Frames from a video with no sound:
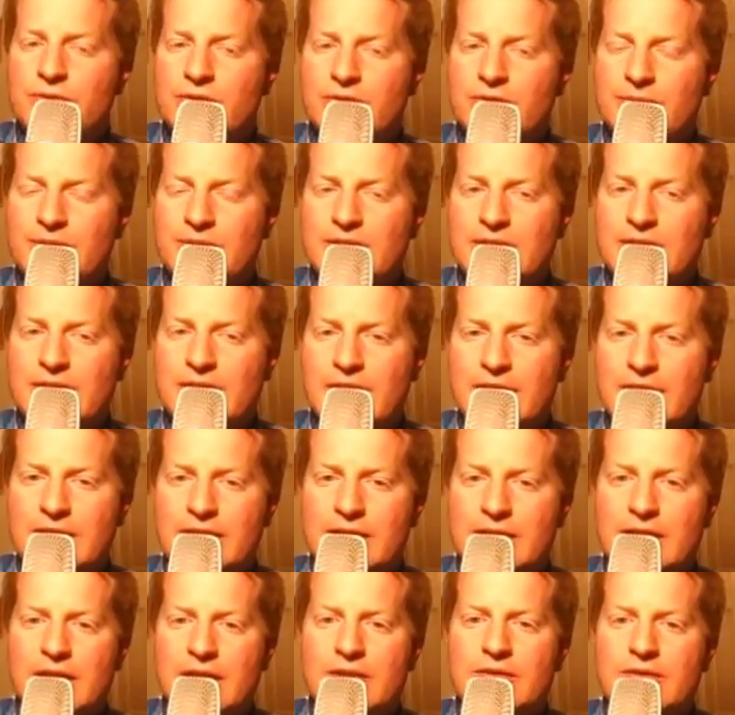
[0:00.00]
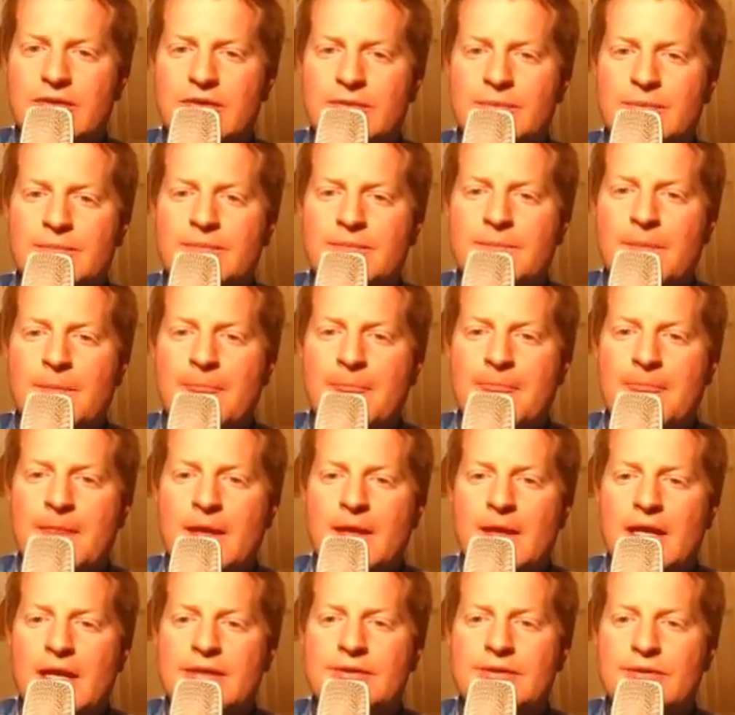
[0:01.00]
we're going to be getting in the end.
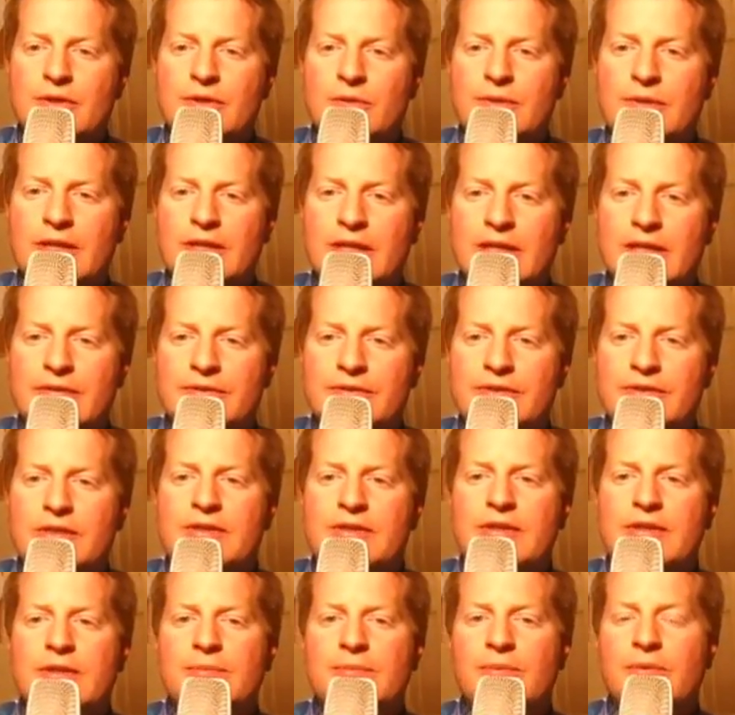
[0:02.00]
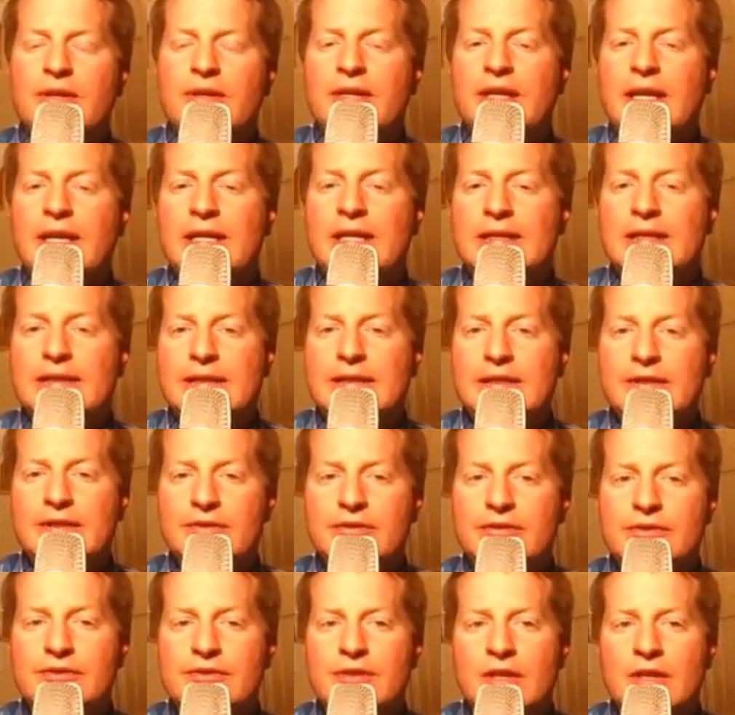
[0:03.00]
And so we have 16.8
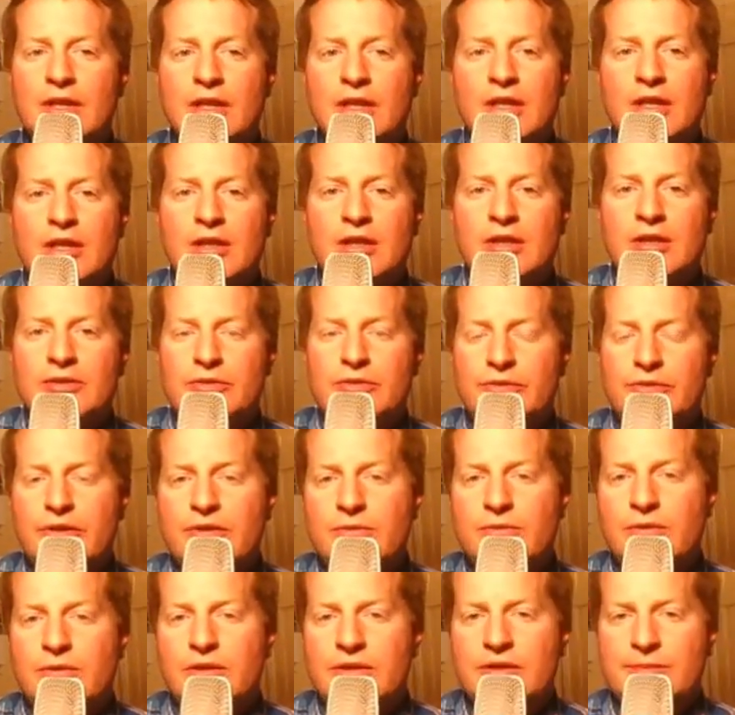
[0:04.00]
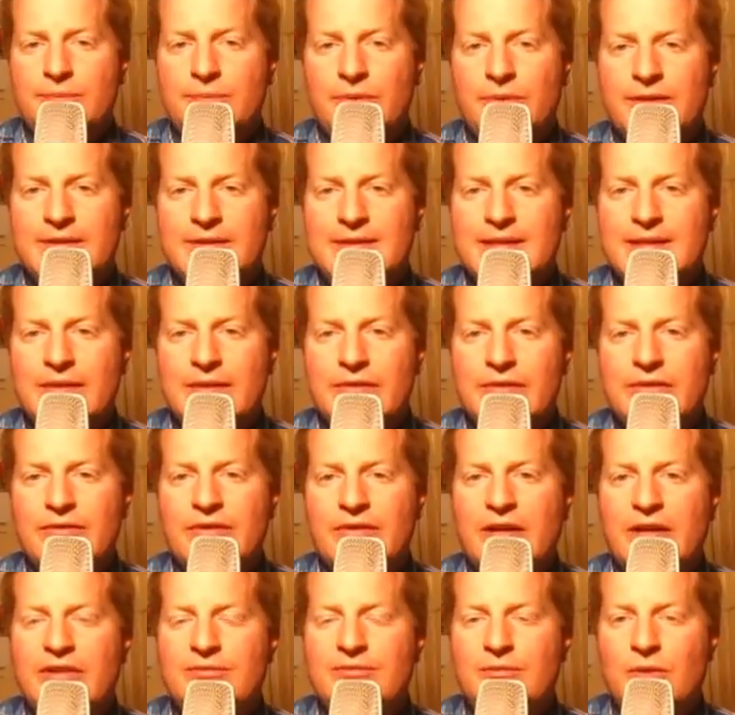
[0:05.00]
liters. So in other words,
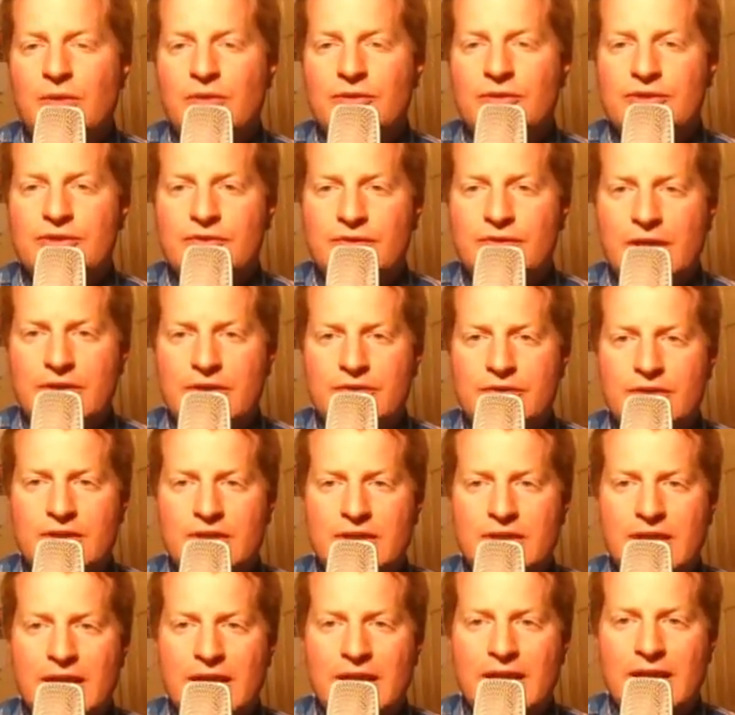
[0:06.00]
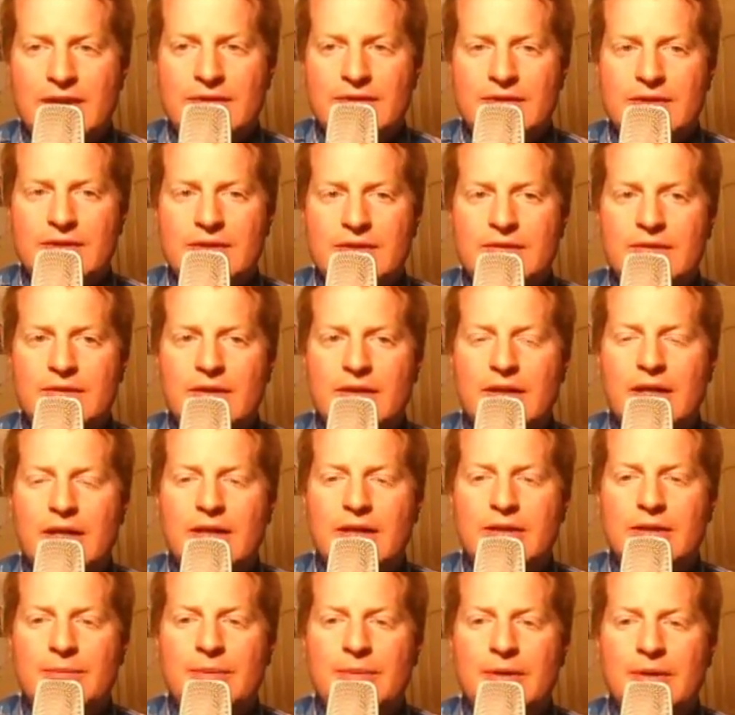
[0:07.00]
0.75 moles of nitrogen gas
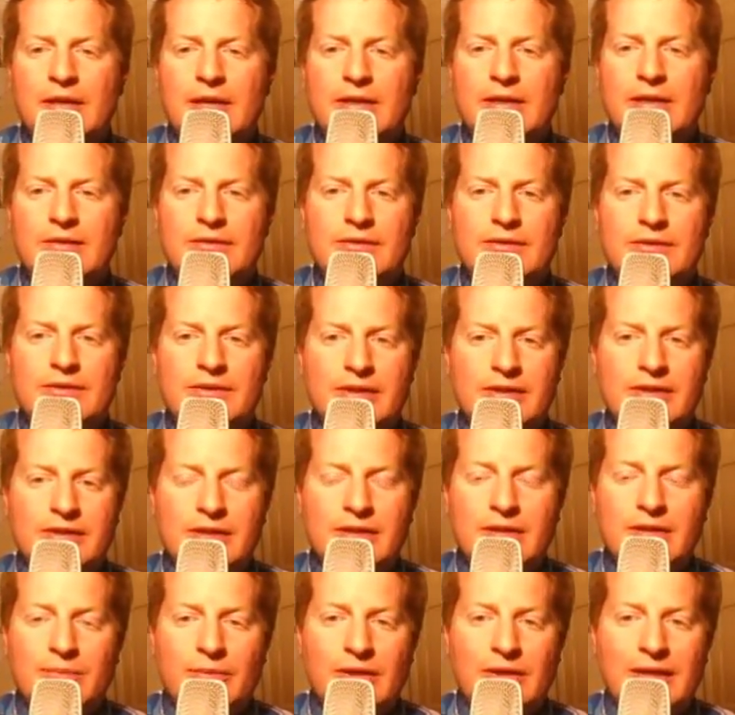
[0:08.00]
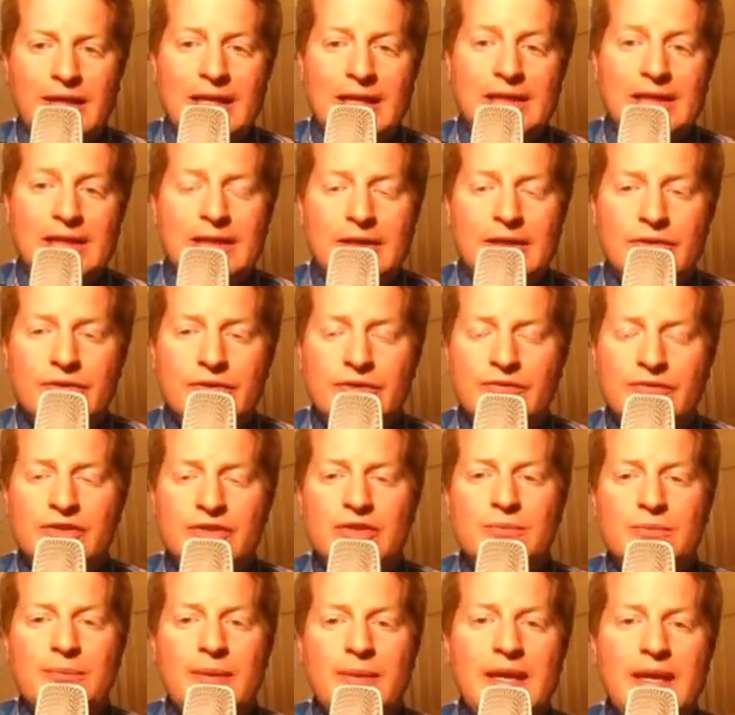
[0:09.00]
occupy 16.8 liters of
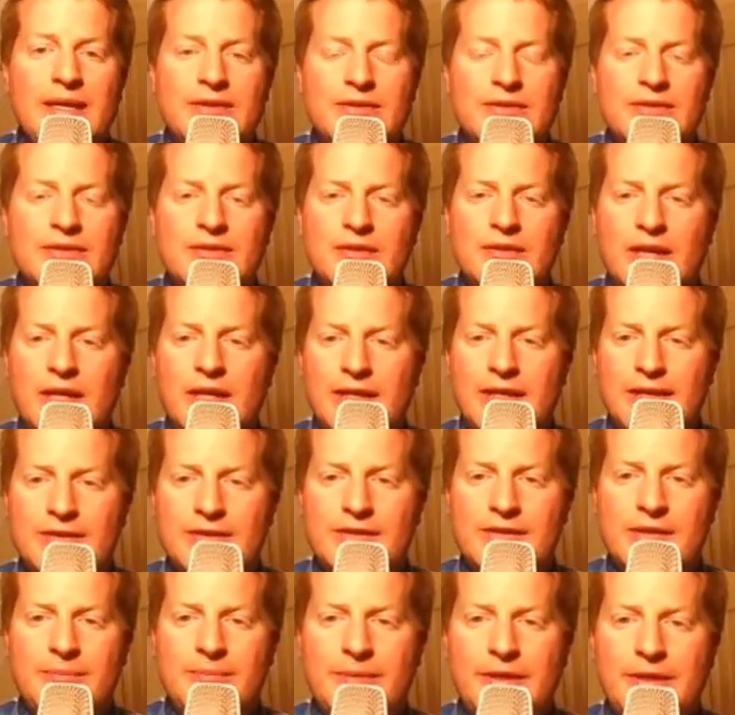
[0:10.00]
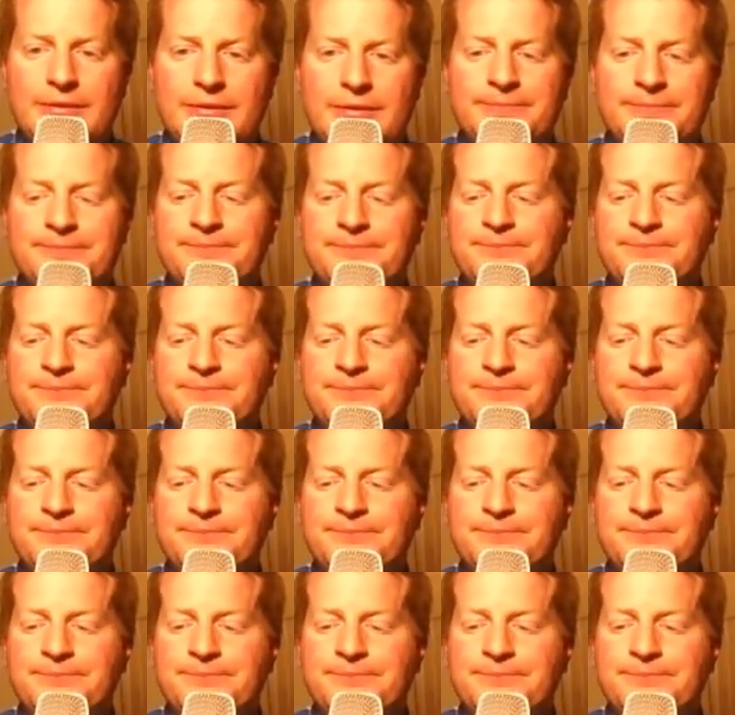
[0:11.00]
space at STP.